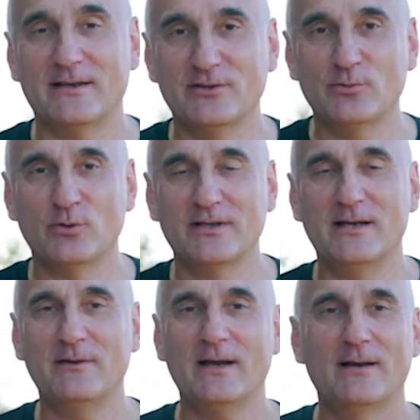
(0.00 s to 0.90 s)
that you will
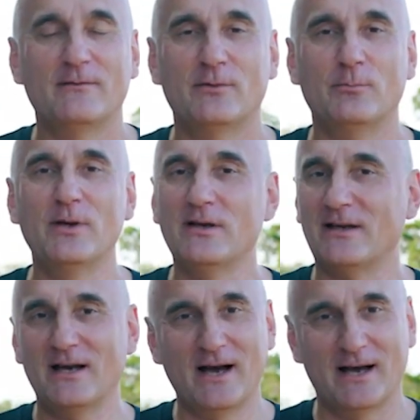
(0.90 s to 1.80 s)
never have to
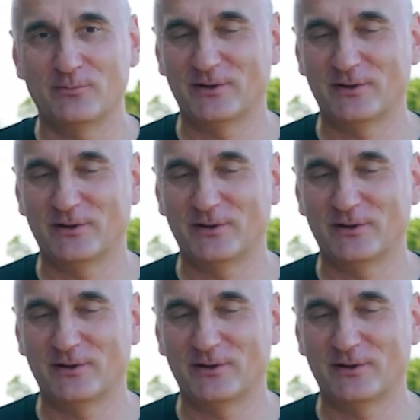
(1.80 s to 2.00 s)
build a high